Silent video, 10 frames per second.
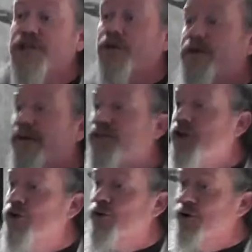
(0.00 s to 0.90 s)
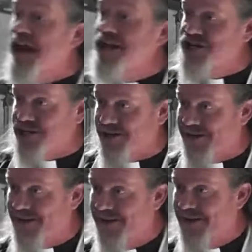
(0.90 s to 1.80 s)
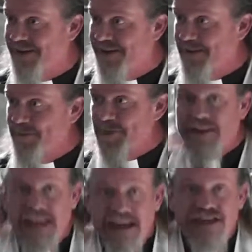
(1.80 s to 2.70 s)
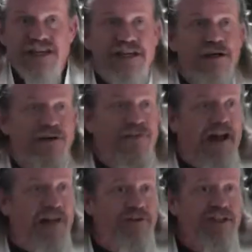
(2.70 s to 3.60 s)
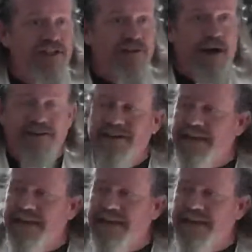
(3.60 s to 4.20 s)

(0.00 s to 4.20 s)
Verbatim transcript: children of the new creation. And they continued to follow Jesus around.